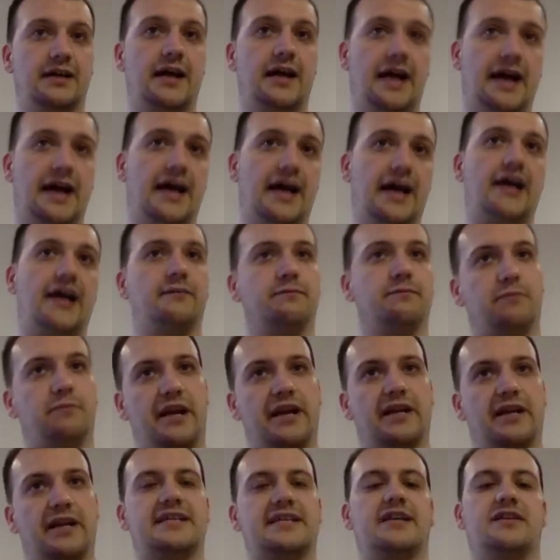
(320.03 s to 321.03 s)
And by
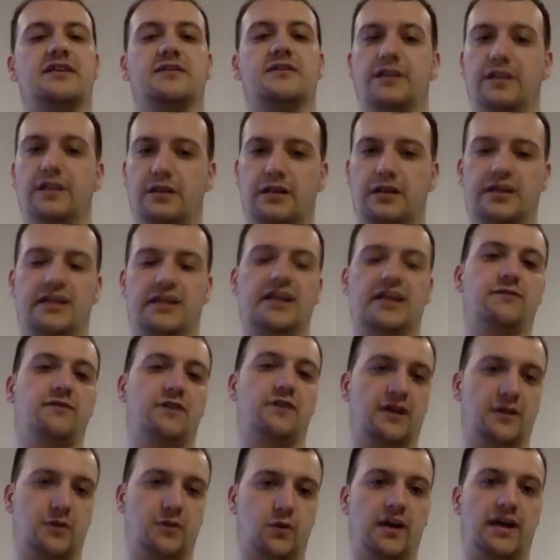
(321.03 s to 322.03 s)
the sound of it, they're going to get
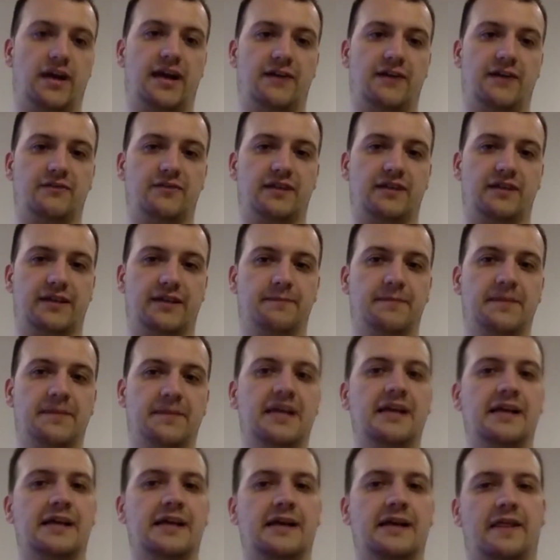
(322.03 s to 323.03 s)
fined quite heavily.
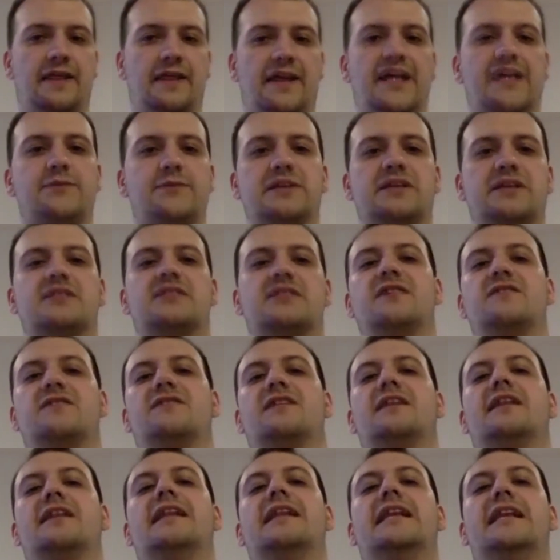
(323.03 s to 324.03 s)
That's because they've
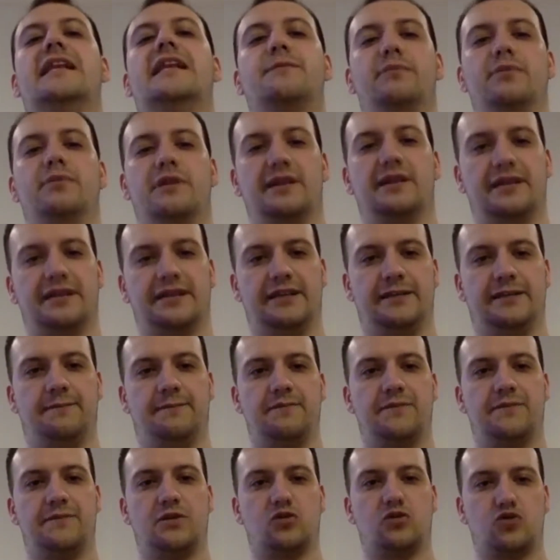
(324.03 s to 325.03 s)
deliberately
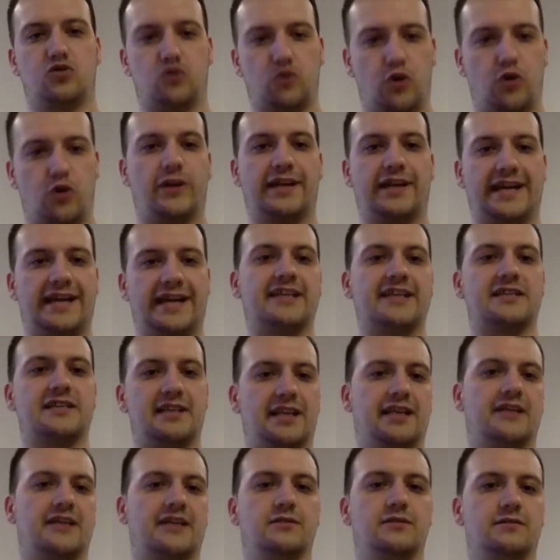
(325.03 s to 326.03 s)
gone against
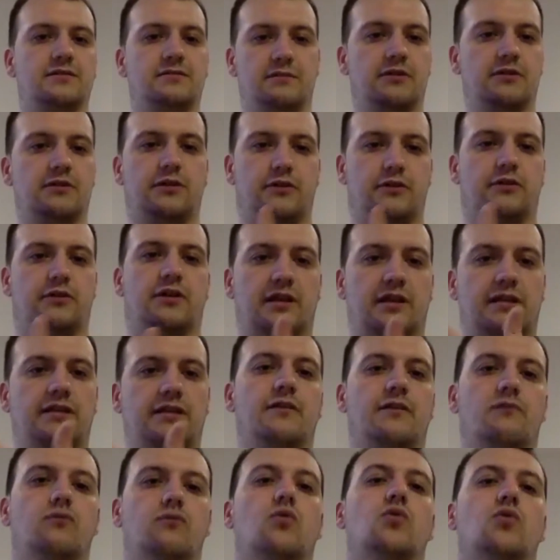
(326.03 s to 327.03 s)
the
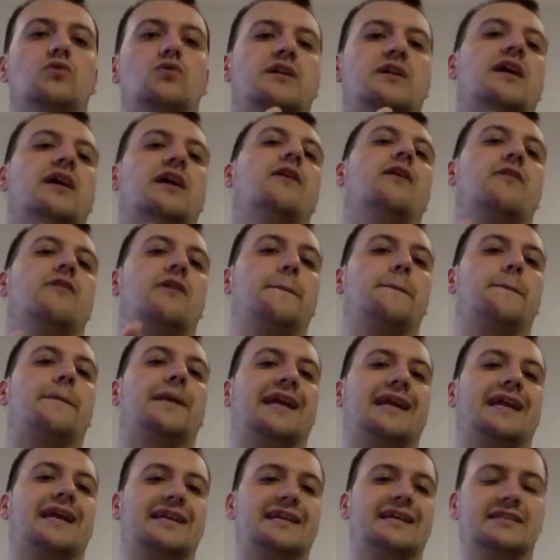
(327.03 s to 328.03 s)
rules that are in
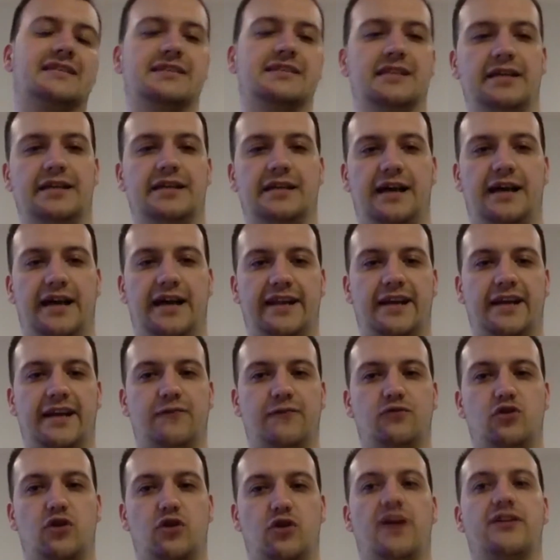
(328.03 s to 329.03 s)
place, and they've
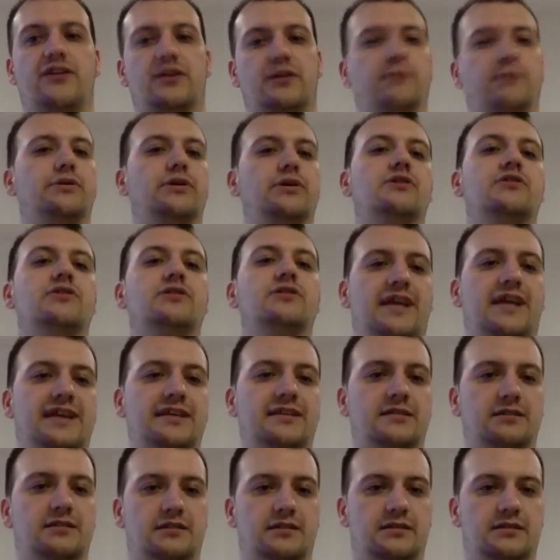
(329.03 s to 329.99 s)
tried to abuse data.